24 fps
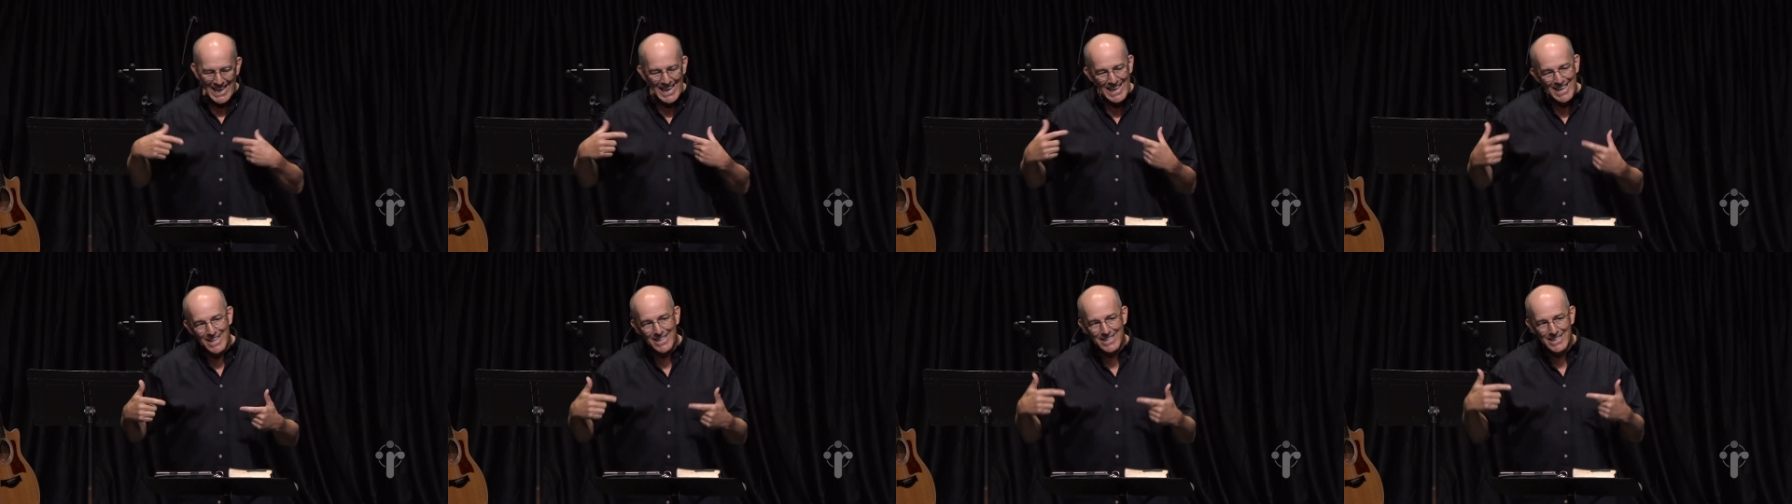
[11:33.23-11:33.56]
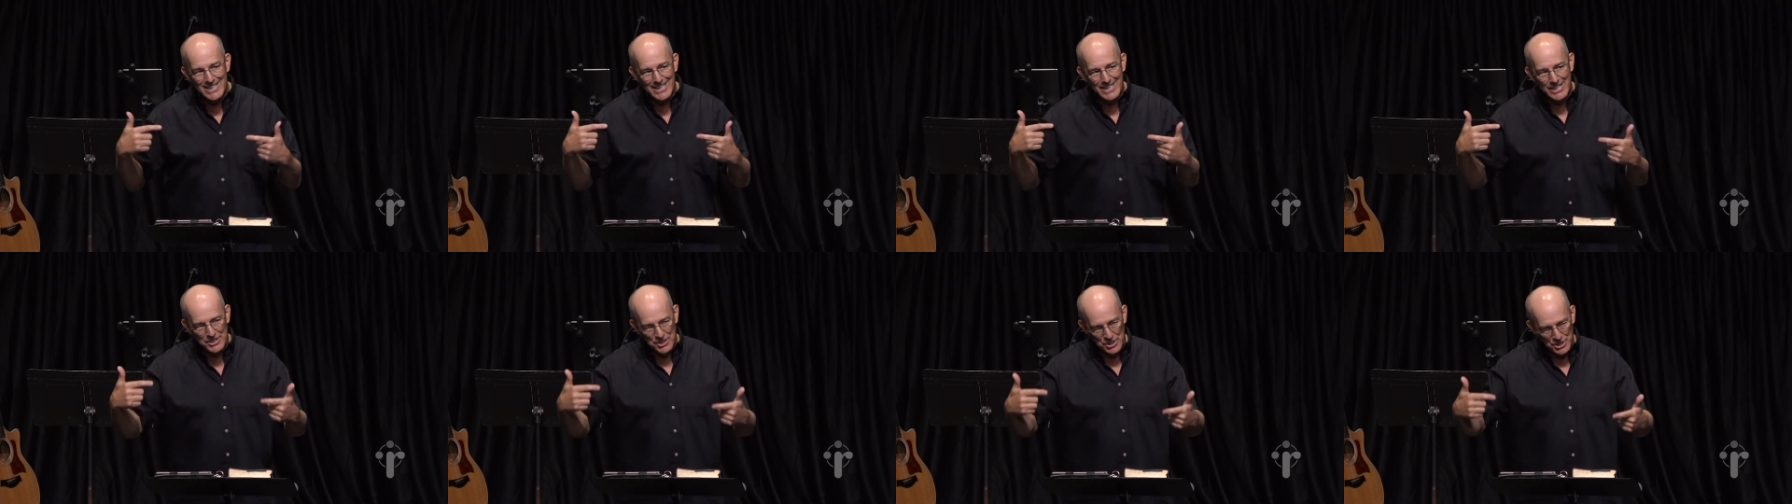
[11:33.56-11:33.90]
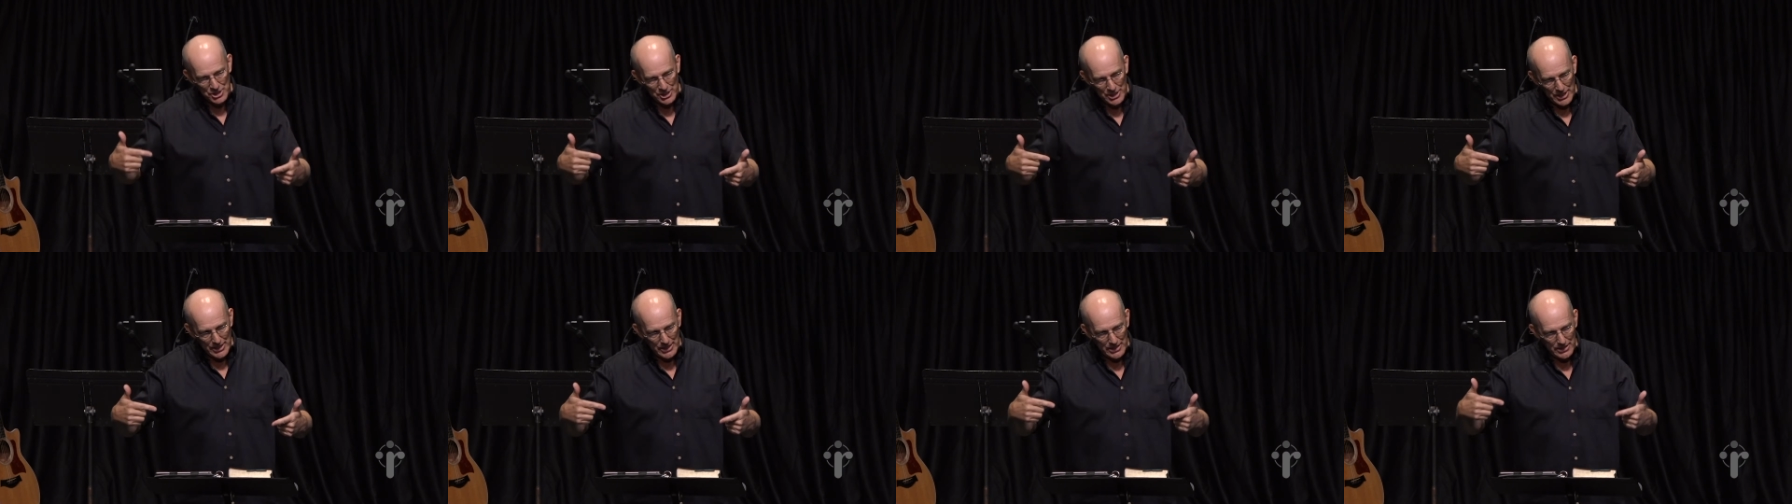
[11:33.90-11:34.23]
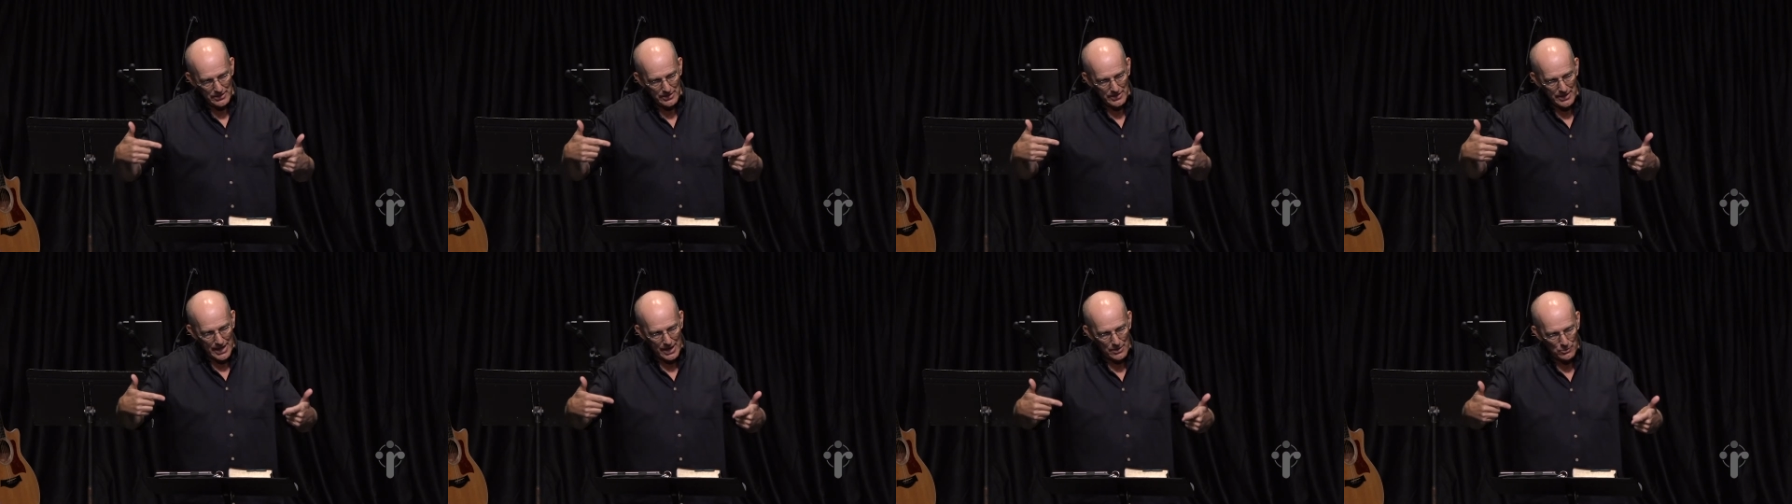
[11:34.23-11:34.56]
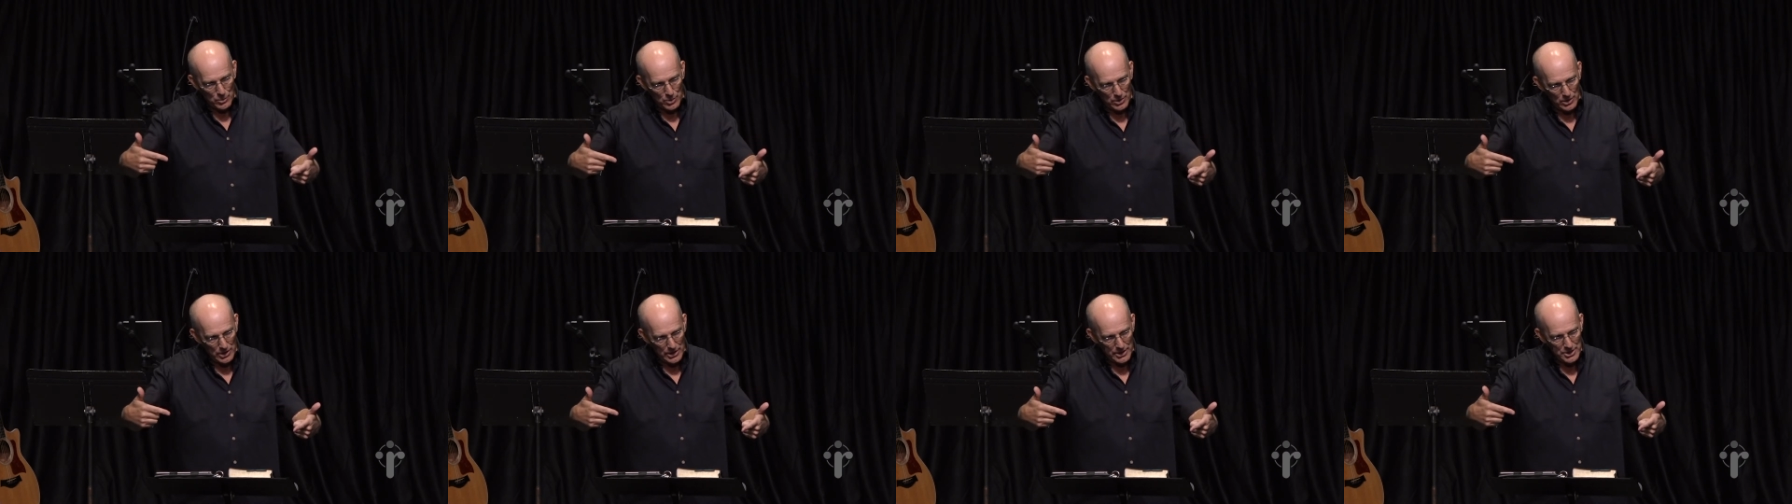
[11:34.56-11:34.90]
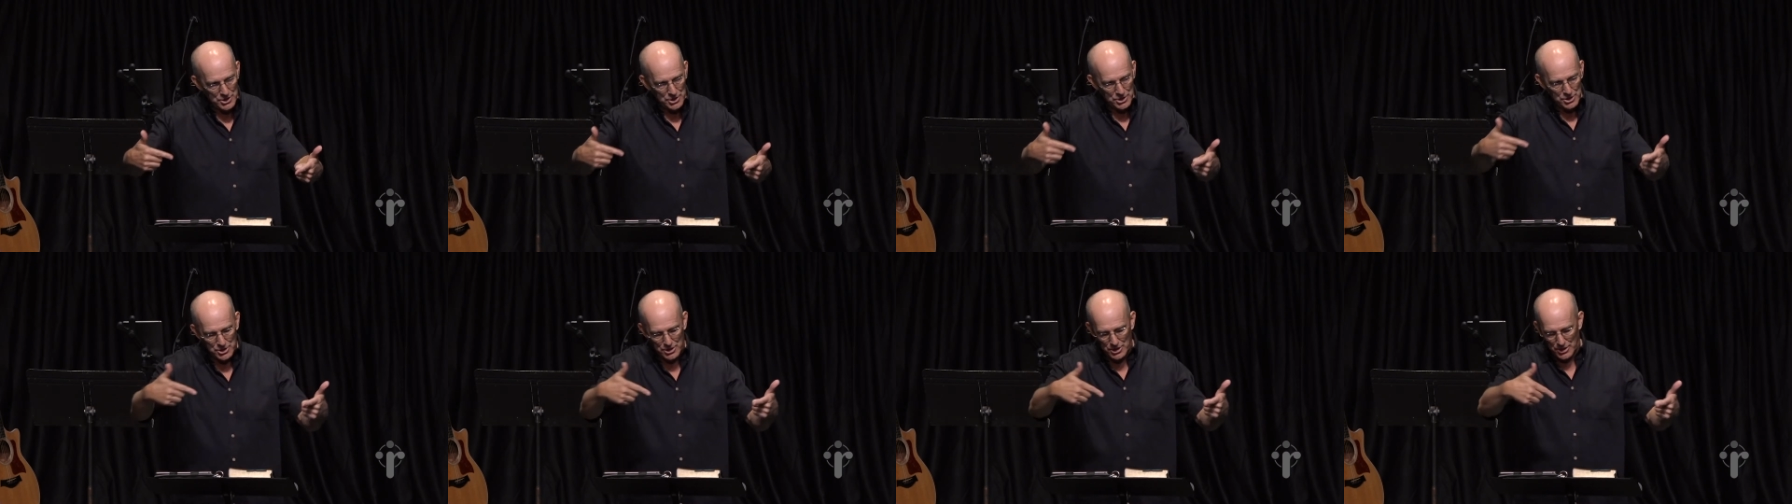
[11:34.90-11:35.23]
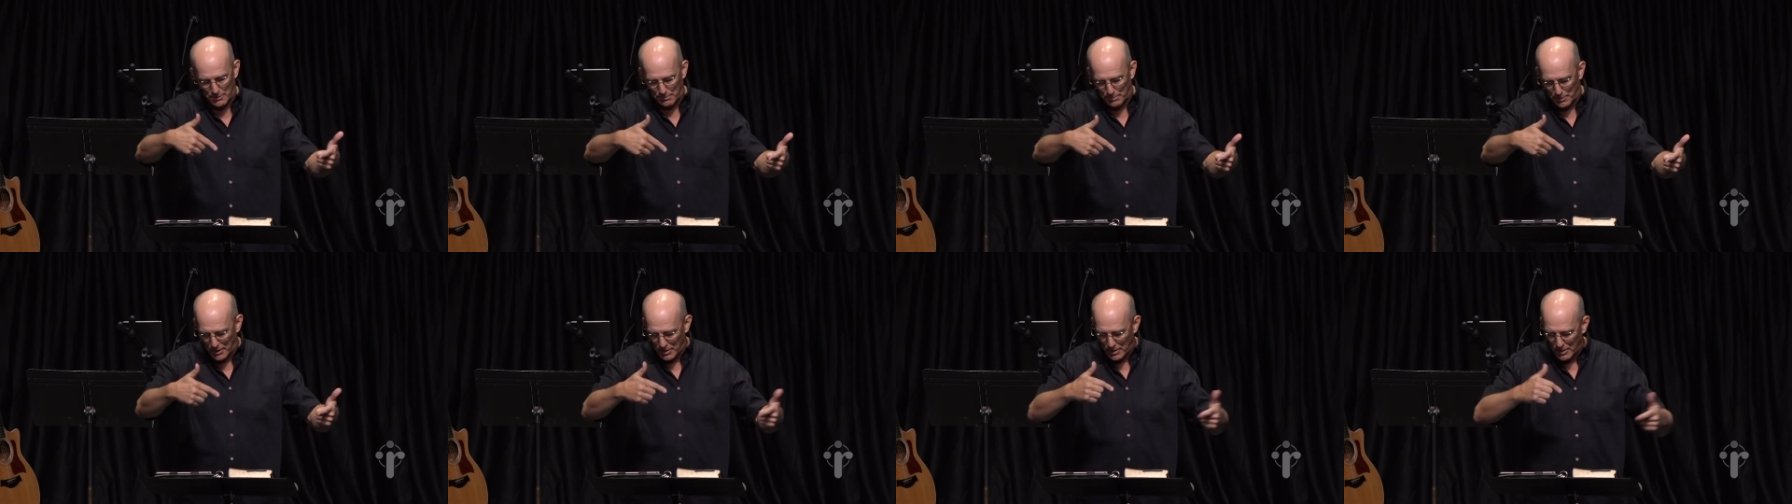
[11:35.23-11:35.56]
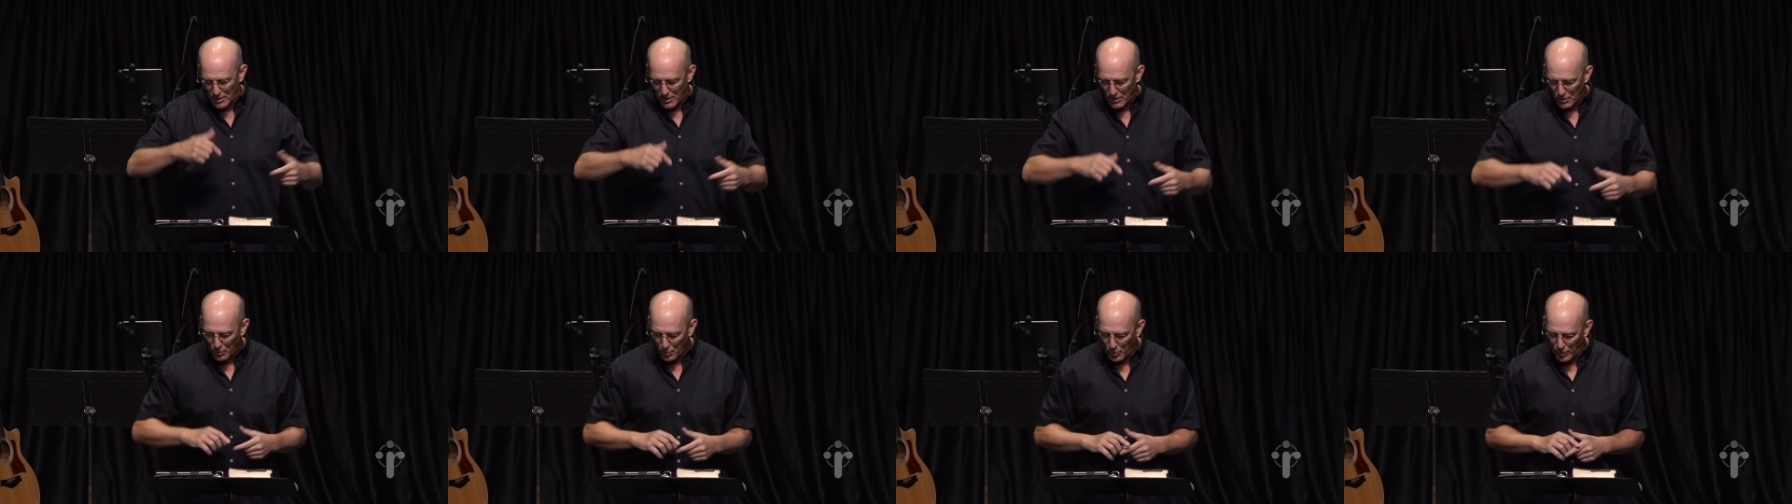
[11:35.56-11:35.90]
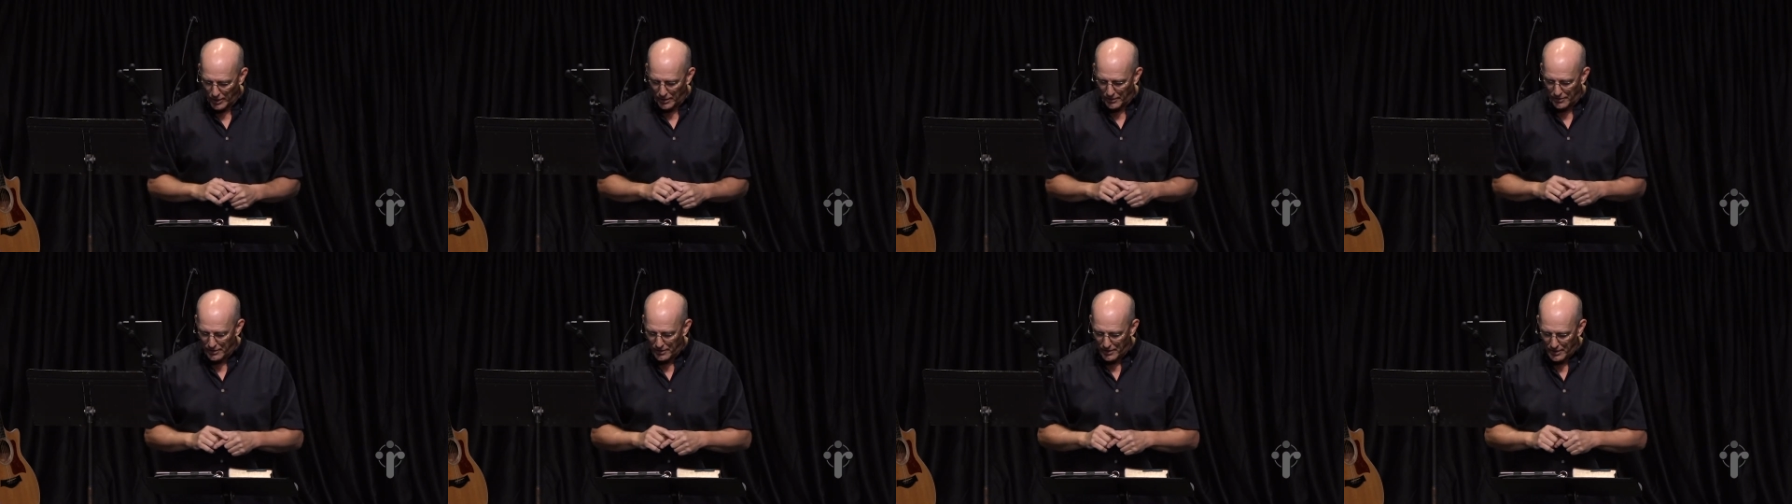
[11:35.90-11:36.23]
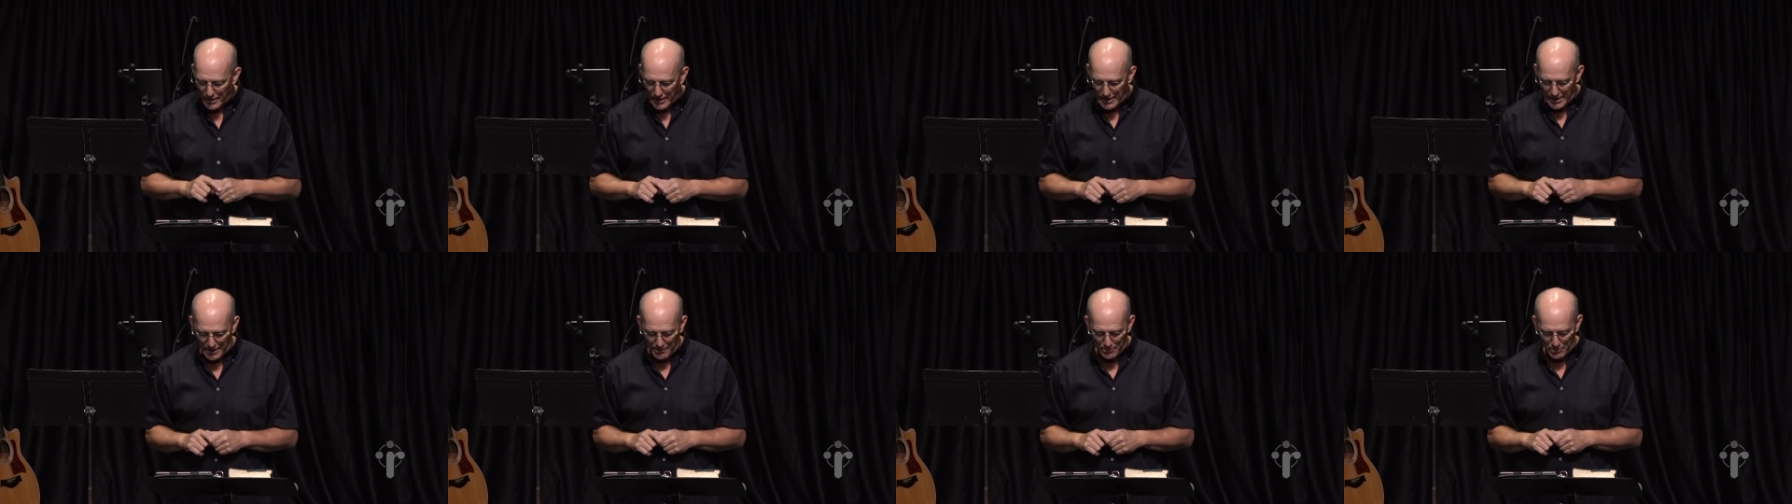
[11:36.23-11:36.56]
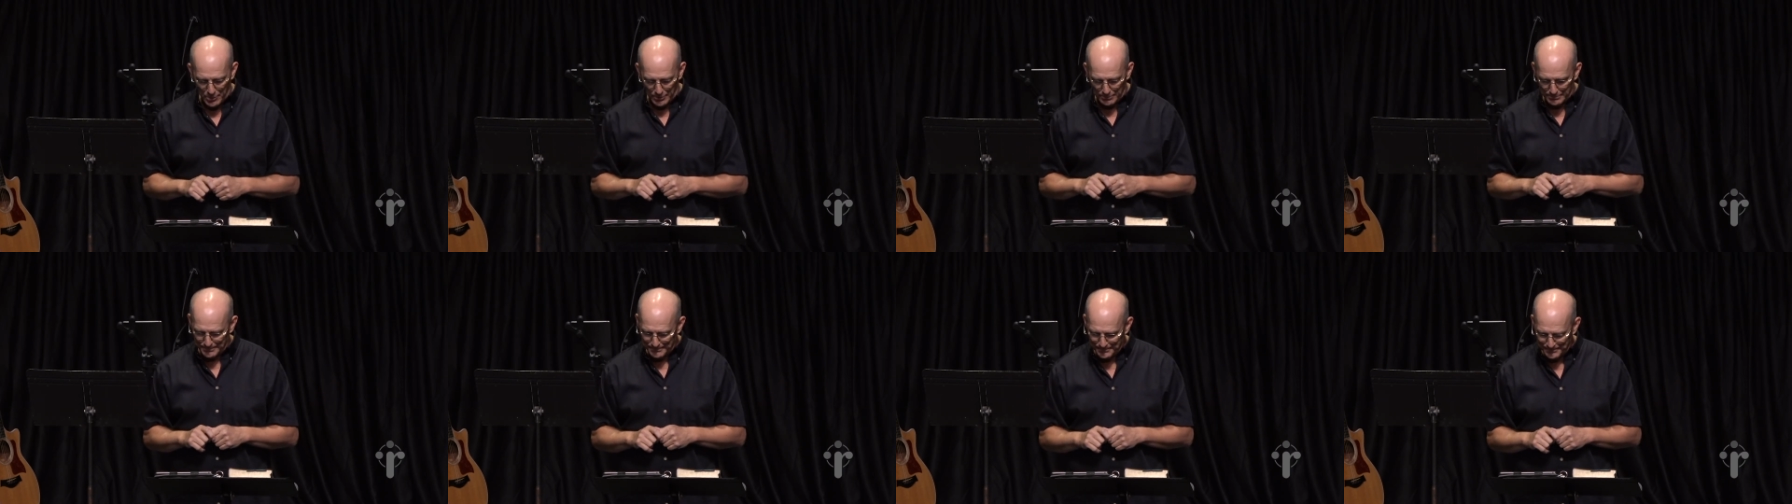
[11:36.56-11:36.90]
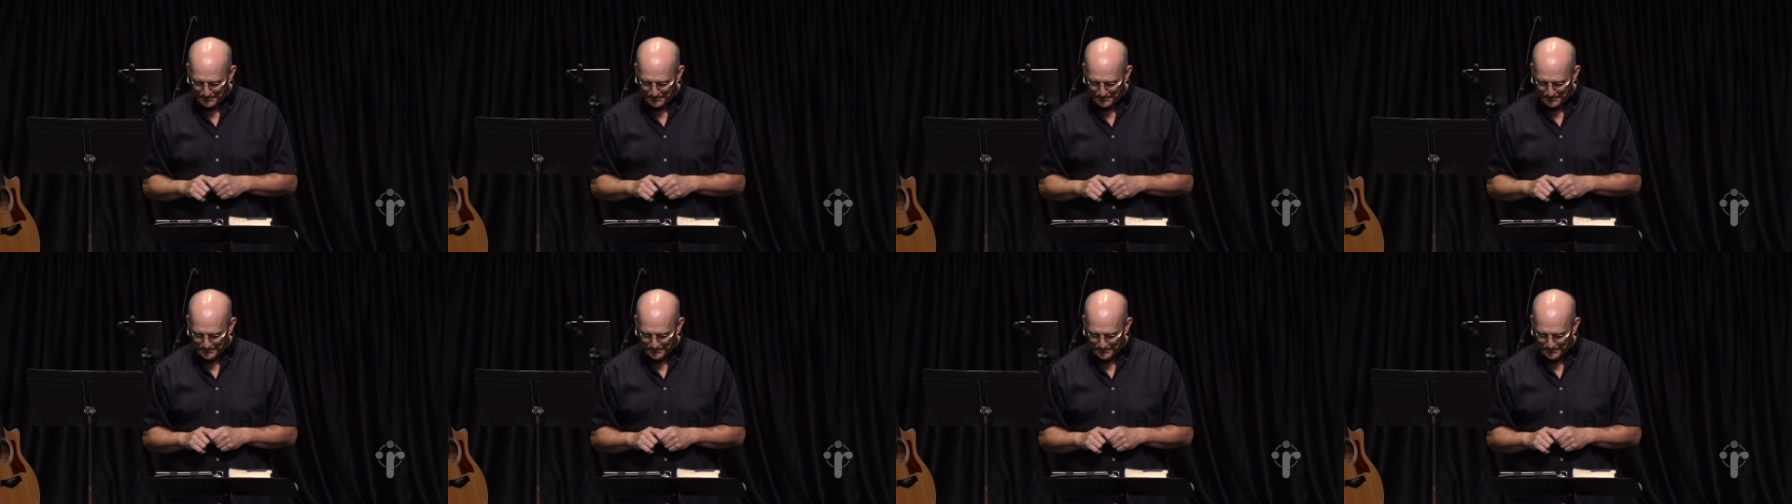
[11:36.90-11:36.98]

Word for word: He initiated that relationship with Abram.